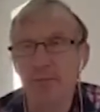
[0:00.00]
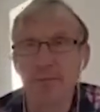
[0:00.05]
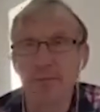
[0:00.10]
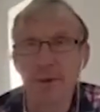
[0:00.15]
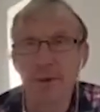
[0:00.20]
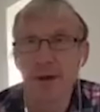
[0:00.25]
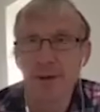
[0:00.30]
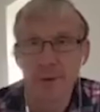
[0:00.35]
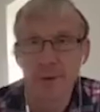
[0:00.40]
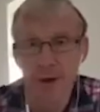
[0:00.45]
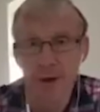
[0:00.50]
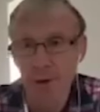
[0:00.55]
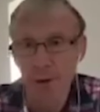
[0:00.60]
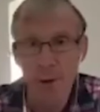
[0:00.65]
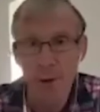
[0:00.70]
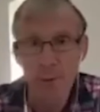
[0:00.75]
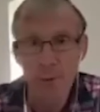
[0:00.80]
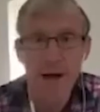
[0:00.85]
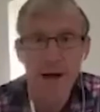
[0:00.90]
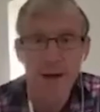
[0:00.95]
Anyway, I
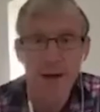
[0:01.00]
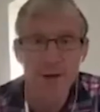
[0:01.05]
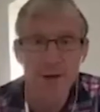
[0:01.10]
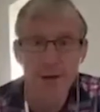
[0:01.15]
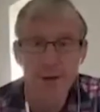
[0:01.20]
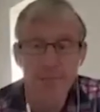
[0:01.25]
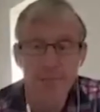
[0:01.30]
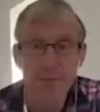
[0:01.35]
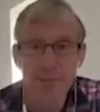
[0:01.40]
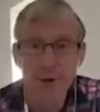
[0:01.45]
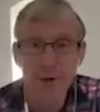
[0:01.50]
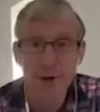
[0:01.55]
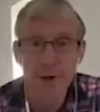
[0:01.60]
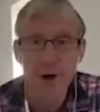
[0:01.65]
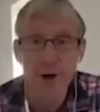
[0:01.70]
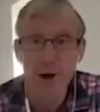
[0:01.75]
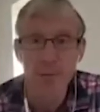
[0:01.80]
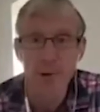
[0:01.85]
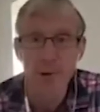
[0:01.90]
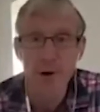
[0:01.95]
got back to the
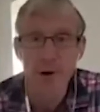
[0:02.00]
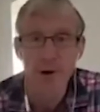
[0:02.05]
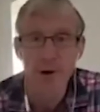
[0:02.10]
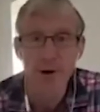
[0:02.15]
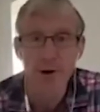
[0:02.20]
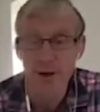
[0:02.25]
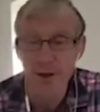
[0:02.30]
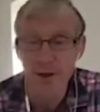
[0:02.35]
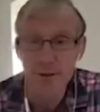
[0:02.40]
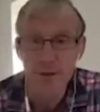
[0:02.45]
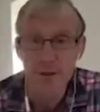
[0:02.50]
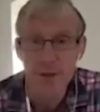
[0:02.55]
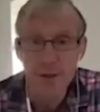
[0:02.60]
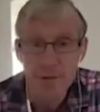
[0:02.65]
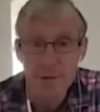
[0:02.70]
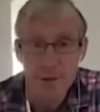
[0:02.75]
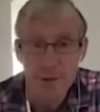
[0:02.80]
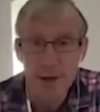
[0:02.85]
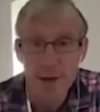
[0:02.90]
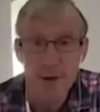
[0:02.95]
car park and I suddenly
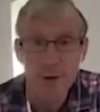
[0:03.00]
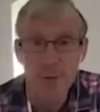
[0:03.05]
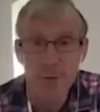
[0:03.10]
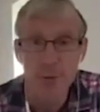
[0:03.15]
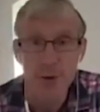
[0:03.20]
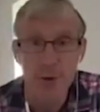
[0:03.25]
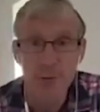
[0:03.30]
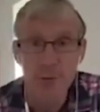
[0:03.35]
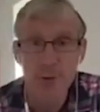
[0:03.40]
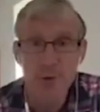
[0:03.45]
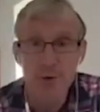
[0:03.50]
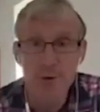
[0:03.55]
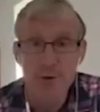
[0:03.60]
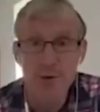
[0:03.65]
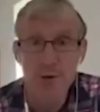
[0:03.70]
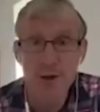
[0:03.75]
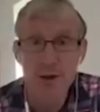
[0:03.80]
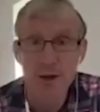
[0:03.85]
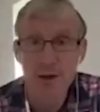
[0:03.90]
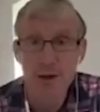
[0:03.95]
realised what it was.
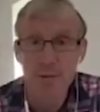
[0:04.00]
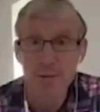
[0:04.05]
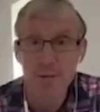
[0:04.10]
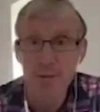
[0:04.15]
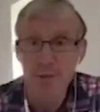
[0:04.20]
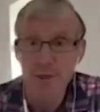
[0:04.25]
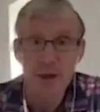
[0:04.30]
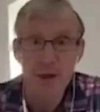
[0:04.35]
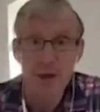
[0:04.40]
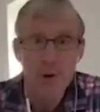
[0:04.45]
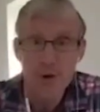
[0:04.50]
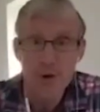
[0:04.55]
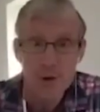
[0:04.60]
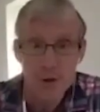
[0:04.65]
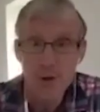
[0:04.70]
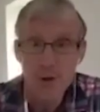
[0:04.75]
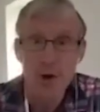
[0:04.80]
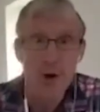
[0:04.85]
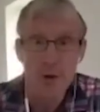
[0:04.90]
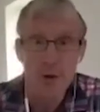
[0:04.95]
There were
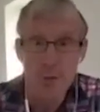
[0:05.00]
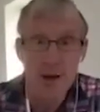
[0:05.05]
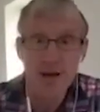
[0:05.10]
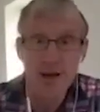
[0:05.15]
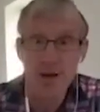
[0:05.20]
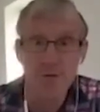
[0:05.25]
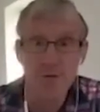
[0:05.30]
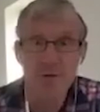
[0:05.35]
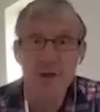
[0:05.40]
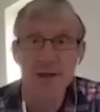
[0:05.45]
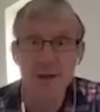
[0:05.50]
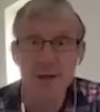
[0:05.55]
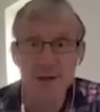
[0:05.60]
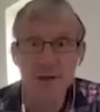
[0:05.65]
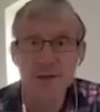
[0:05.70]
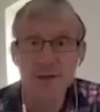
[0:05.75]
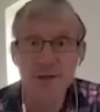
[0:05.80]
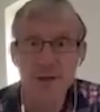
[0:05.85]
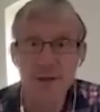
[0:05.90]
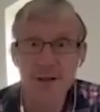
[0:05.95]
so many
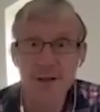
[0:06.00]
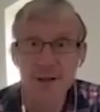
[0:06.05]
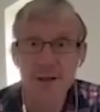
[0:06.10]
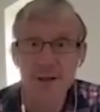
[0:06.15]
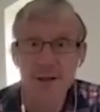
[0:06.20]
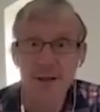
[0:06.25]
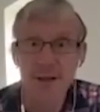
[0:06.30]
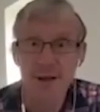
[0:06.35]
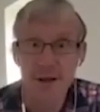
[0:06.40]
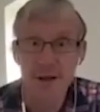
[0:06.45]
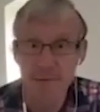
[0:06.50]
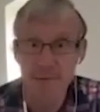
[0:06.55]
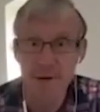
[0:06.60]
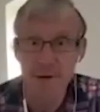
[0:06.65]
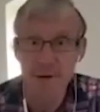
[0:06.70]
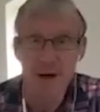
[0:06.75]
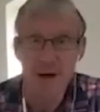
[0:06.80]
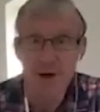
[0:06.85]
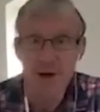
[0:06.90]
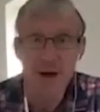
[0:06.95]
feeders around
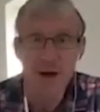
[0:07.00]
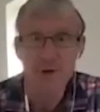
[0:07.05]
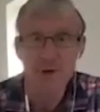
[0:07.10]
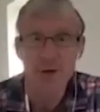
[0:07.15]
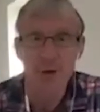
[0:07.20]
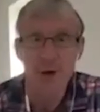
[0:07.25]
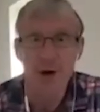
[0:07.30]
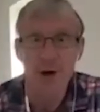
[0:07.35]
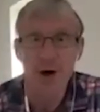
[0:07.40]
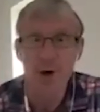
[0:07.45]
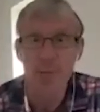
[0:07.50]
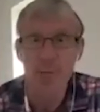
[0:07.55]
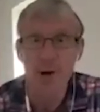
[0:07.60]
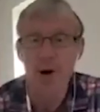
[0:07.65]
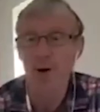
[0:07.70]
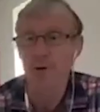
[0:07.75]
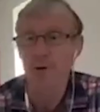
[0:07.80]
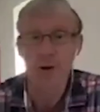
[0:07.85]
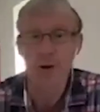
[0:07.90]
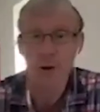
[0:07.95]
the edge of the car park
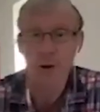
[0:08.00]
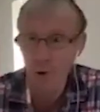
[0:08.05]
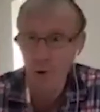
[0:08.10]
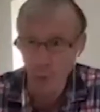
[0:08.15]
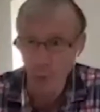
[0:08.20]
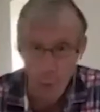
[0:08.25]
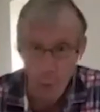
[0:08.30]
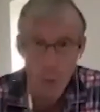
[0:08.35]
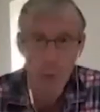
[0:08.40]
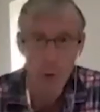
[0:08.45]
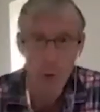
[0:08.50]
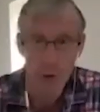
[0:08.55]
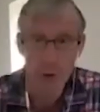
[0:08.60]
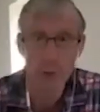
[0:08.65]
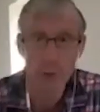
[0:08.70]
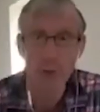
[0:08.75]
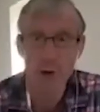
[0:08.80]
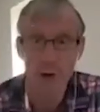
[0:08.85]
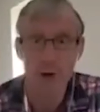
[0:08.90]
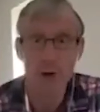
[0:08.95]
that all the
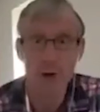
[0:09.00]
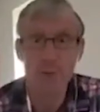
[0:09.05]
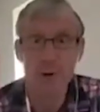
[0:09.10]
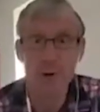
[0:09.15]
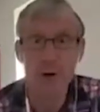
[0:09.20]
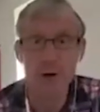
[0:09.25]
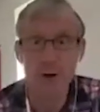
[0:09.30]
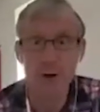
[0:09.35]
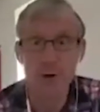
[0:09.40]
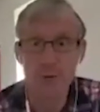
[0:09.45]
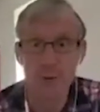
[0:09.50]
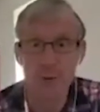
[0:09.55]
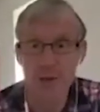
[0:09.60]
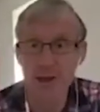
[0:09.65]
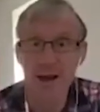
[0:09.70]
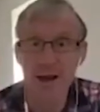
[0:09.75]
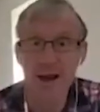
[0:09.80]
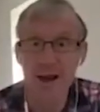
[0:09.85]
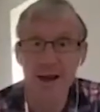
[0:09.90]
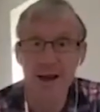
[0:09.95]
woodland birds were
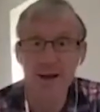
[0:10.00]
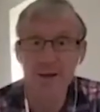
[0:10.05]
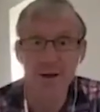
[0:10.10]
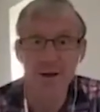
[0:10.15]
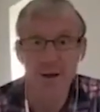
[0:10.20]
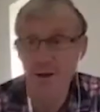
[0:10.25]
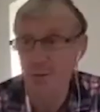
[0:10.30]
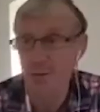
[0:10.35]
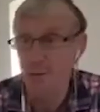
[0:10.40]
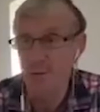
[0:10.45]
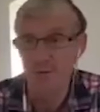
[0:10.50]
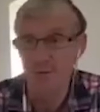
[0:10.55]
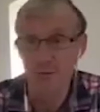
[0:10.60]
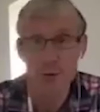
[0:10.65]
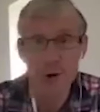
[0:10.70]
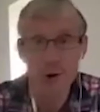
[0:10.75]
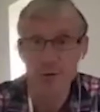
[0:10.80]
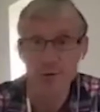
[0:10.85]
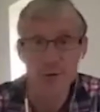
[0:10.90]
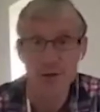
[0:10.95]
there. It was full
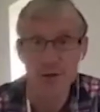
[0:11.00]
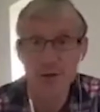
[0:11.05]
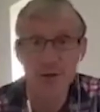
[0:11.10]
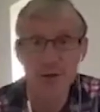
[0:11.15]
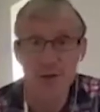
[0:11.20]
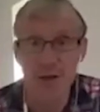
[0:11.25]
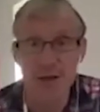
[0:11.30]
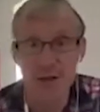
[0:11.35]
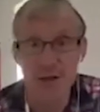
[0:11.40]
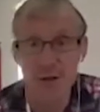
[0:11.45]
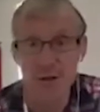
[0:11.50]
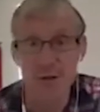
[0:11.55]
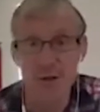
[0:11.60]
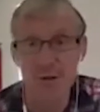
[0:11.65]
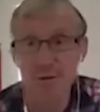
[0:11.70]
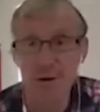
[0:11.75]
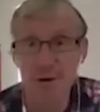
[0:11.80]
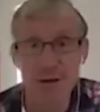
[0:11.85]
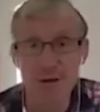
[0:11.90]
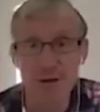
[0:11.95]
of siskins and
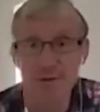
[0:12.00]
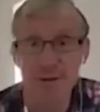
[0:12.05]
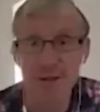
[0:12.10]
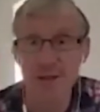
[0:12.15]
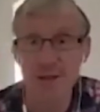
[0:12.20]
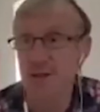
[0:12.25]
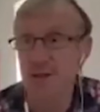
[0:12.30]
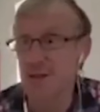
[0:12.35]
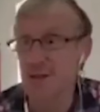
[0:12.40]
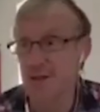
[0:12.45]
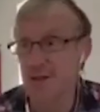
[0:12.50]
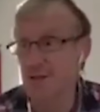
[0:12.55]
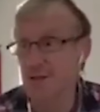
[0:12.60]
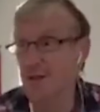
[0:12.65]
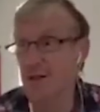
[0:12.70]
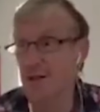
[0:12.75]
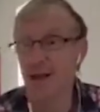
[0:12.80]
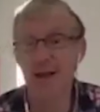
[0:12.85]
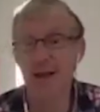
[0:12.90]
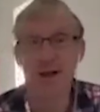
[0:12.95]
greenfinches and
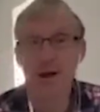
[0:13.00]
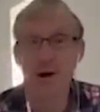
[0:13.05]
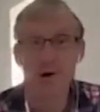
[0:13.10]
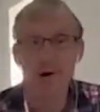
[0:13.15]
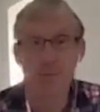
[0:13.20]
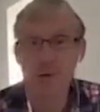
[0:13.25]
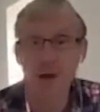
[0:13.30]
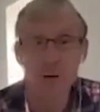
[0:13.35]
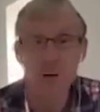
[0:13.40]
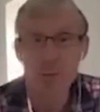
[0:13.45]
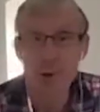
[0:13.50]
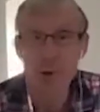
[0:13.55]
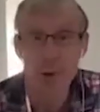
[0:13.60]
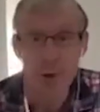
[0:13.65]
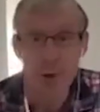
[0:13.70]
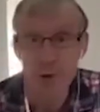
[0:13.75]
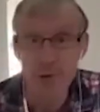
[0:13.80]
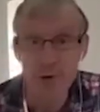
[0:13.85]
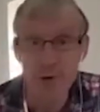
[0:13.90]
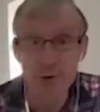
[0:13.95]

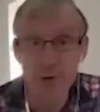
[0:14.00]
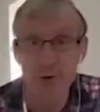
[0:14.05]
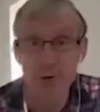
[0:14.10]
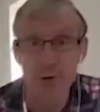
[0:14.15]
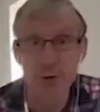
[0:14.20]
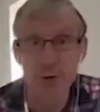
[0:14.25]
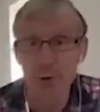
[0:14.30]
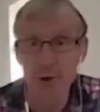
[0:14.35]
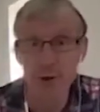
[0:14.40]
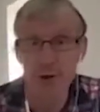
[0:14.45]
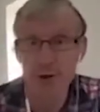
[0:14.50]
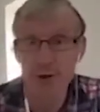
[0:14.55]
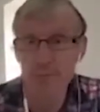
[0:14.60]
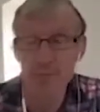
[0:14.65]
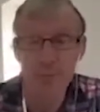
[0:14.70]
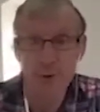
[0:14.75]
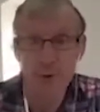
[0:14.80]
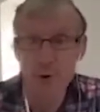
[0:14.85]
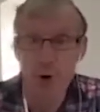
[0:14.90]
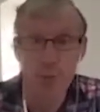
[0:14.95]
redpolls, and all the
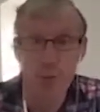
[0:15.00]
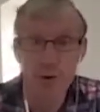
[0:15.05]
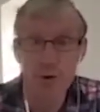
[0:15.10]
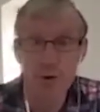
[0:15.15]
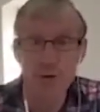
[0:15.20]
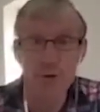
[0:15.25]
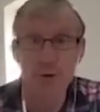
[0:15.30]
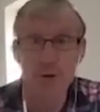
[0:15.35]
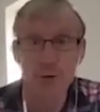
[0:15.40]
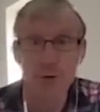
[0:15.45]
common sort of